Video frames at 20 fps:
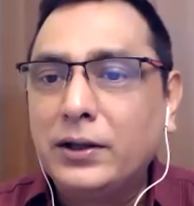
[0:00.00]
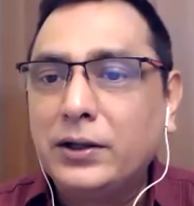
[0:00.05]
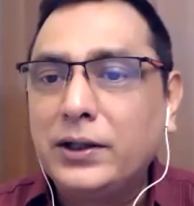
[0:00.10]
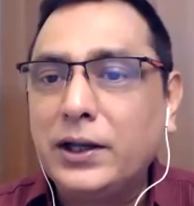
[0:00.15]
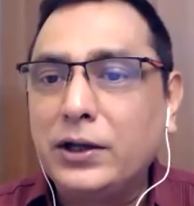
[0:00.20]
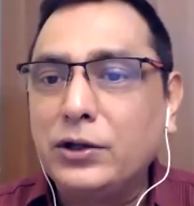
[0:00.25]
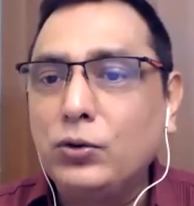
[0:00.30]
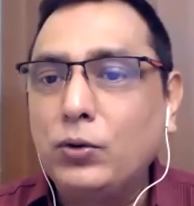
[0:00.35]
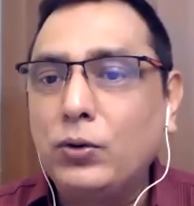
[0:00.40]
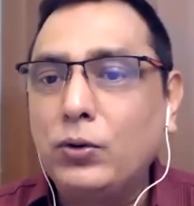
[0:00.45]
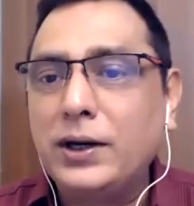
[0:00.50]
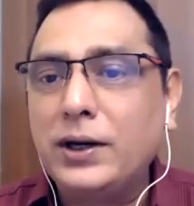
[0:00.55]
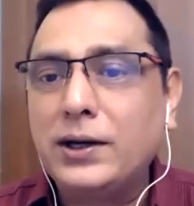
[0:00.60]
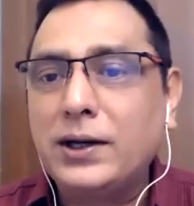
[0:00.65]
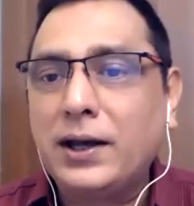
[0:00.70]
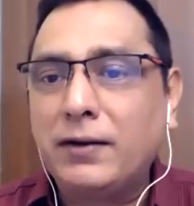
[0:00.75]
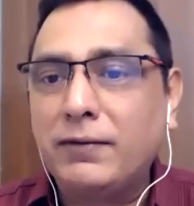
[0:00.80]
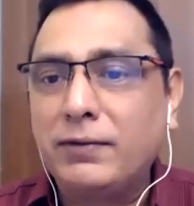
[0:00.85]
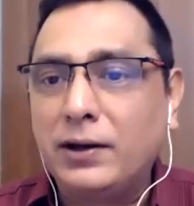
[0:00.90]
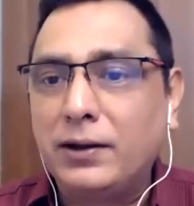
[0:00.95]
There is no
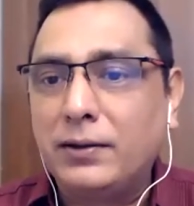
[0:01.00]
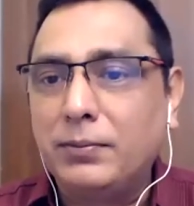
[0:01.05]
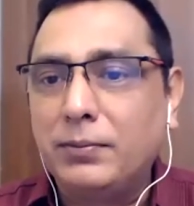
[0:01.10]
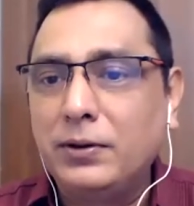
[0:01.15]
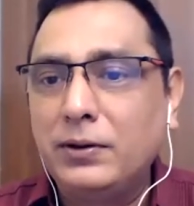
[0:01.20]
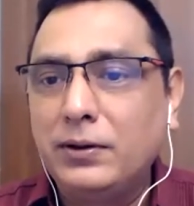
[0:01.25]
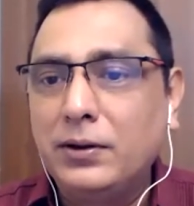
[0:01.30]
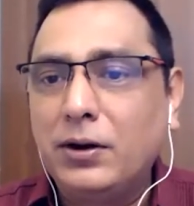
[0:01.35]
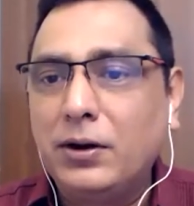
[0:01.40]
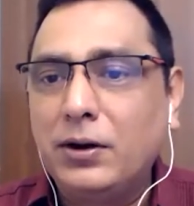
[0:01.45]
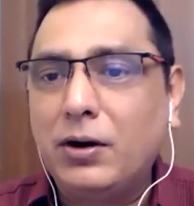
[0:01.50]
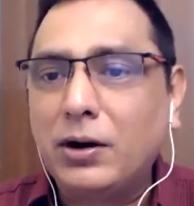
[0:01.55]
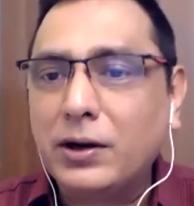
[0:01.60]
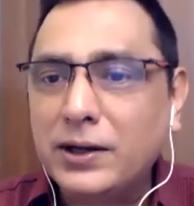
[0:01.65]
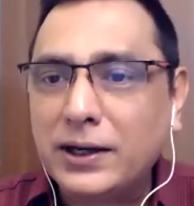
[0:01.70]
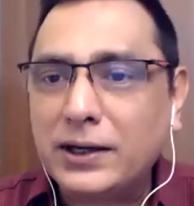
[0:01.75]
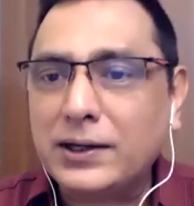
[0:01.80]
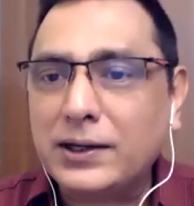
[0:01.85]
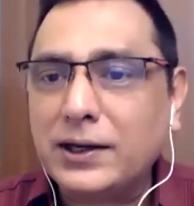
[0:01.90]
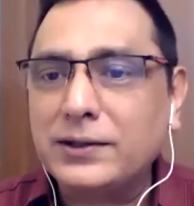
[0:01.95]
data available, or
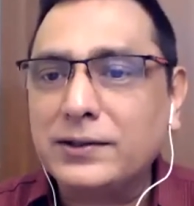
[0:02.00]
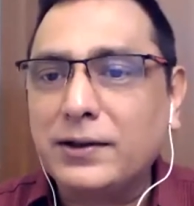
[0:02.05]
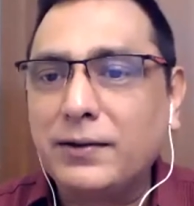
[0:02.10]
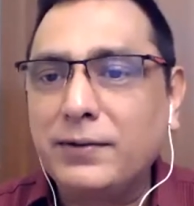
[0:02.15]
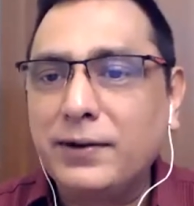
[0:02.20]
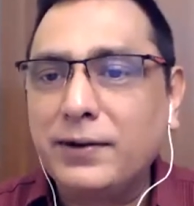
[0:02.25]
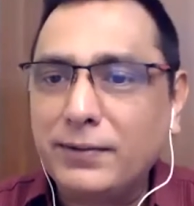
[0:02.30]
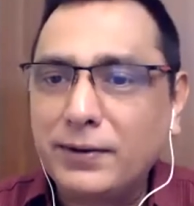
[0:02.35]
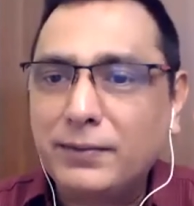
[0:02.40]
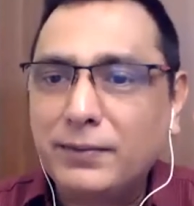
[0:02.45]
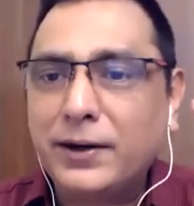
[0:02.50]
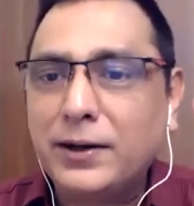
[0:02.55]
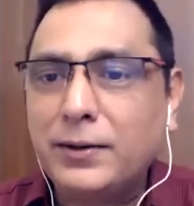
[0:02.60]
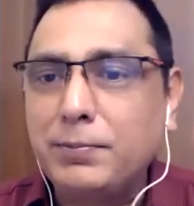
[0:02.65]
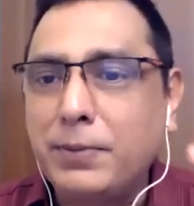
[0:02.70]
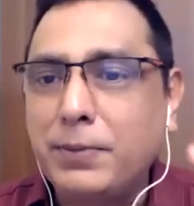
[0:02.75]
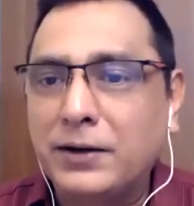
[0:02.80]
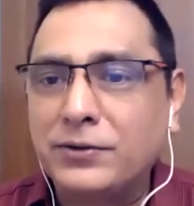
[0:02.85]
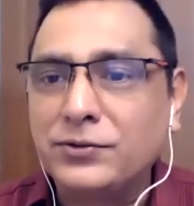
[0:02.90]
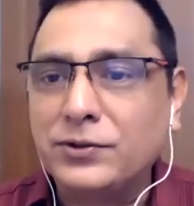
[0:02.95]
data is available very
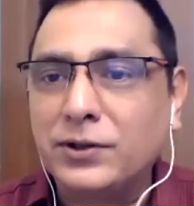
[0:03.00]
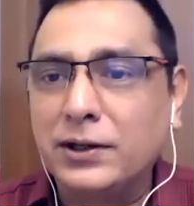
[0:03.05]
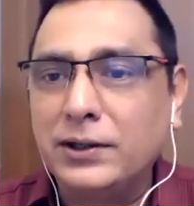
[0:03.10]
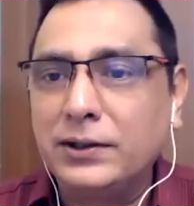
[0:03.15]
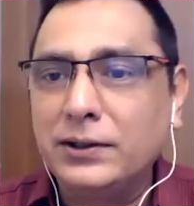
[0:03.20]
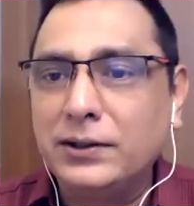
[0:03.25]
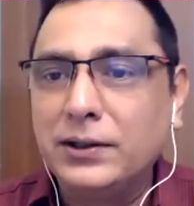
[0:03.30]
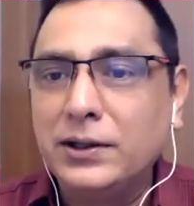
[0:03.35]
partially.